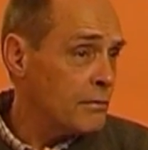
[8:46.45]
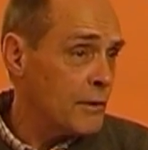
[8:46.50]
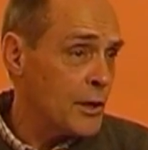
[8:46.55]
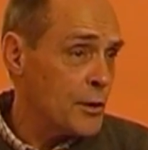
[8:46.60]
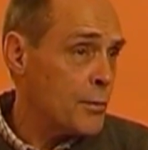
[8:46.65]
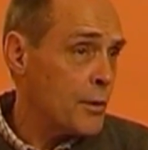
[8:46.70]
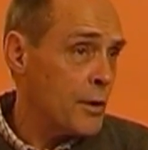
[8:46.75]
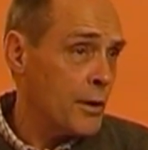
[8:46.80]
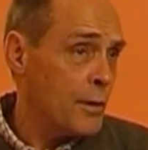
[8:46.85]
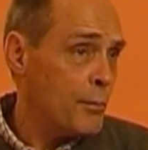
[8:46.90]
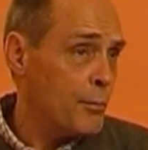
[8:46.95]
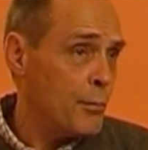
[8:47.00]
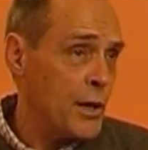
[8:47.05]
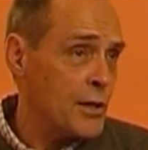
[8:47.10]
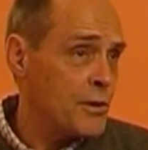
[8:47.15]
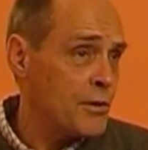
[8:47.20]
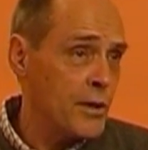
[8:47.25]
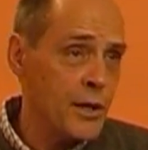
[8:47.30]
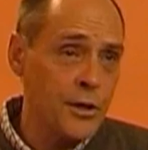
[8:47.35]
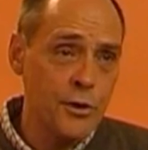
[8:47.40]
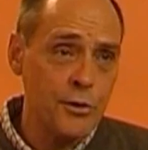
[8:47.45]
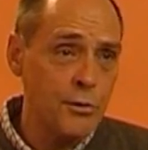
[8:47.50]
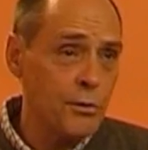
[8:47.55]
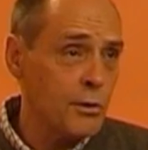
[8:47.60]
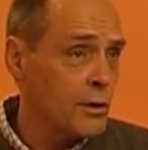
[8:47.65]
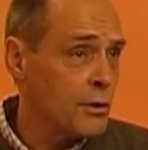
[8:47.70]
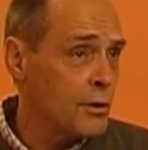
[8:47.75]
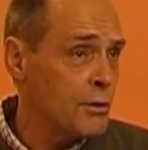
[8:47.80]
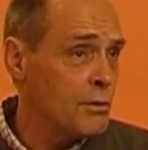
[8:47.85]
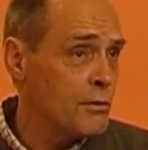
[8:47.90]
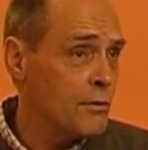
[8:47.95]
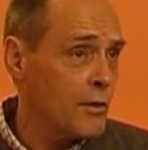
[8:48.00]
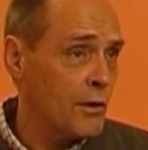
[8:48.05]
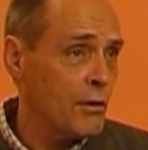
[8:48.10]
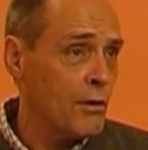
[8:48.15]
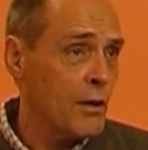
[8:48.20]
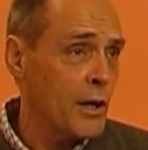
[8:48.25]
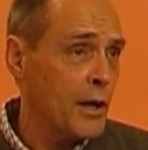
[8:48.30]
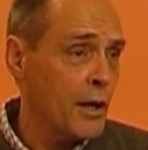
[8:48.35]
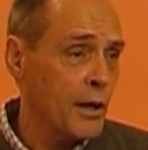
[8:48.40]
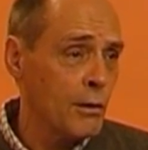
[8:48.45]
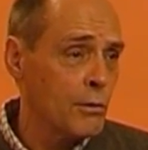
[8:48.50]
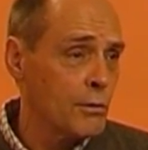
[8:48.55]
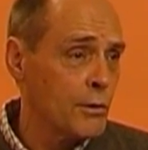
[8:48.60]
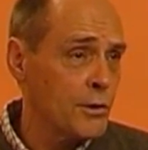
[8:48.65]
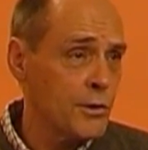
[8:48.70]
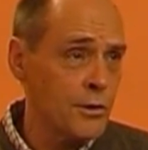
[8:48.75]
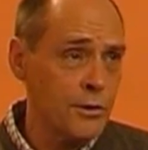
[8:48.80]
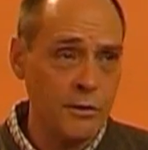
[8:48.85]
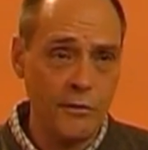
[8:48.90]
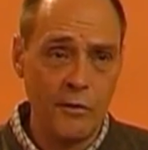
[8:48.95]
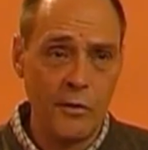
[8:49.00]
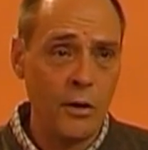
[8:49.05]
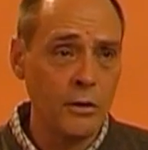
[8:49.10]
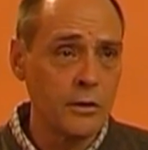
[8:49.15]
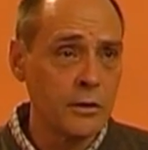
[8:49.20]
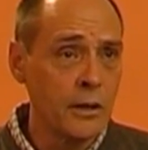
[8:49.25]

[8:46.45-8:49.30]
It's one of the best things you can do for chronic illness is to fall